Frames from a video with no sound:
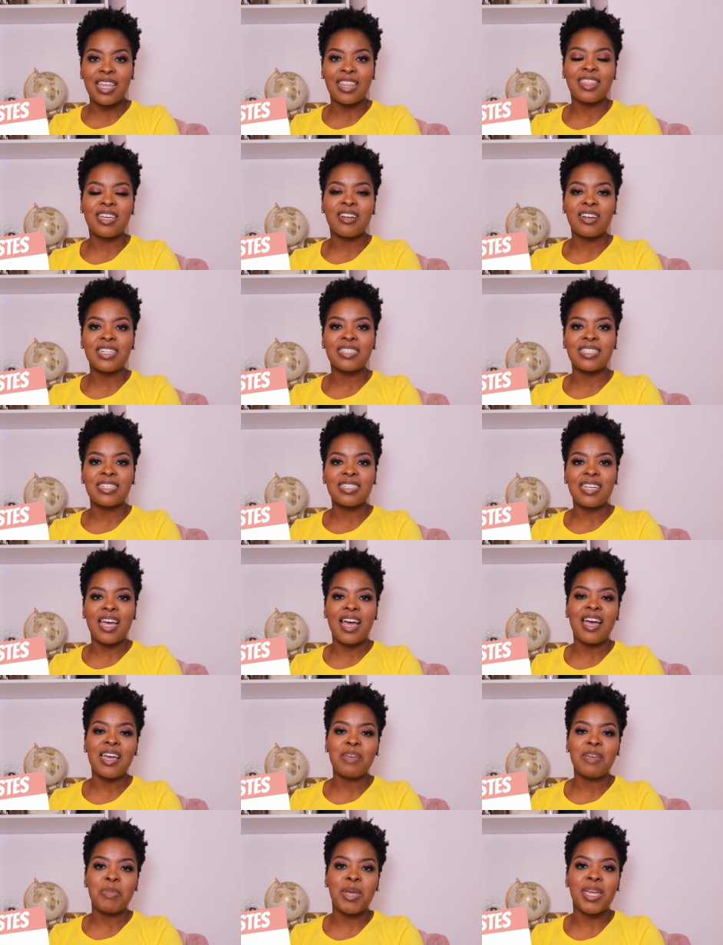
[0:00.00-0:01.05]
that there is a
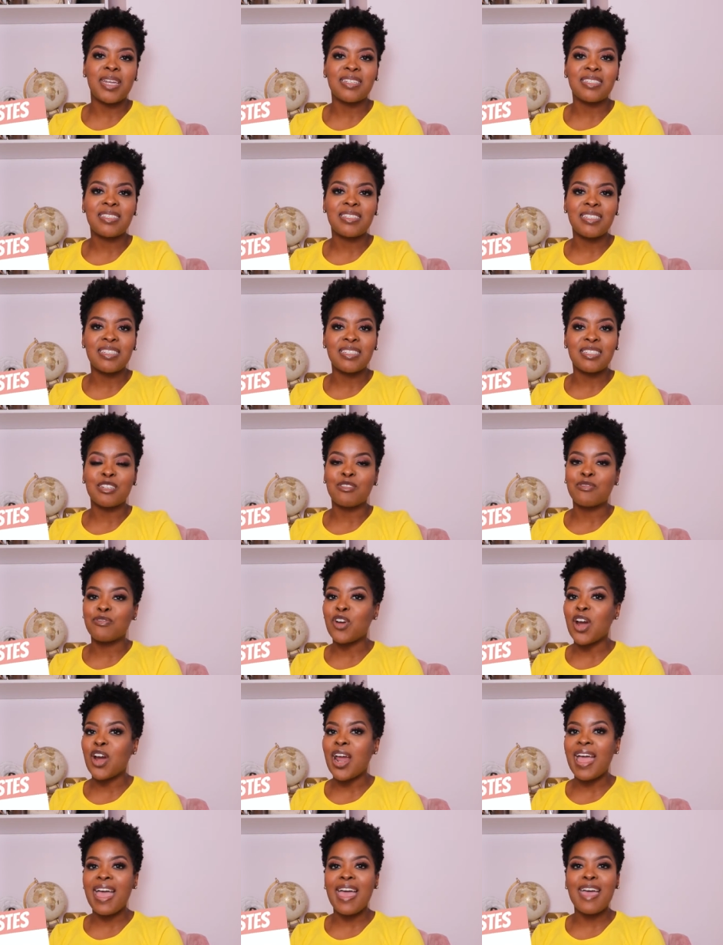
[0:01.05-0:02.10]
time and a season
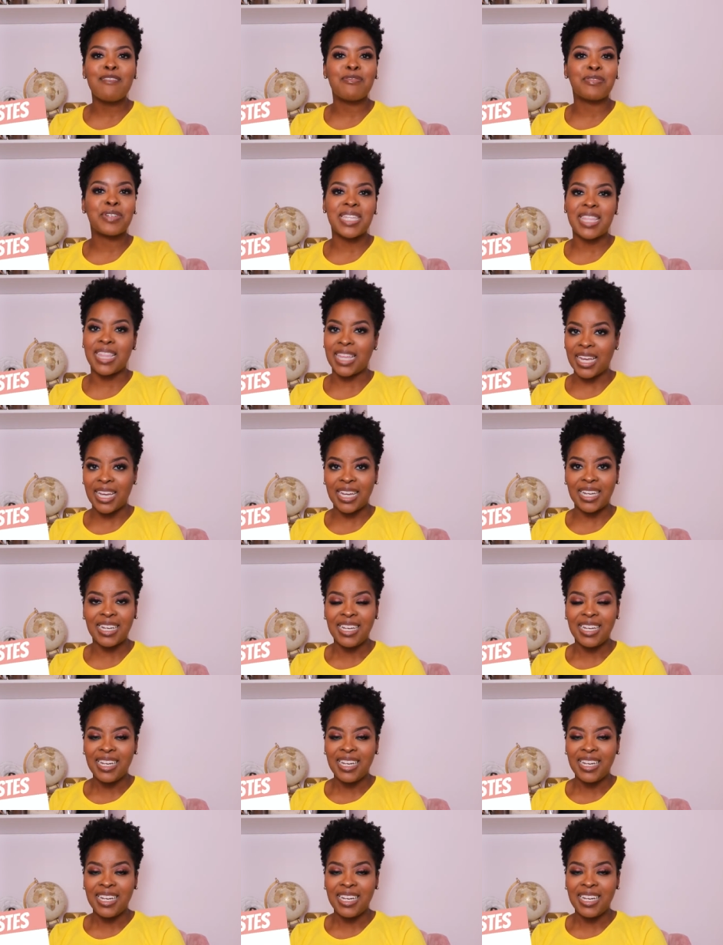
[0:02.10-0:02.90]
for everything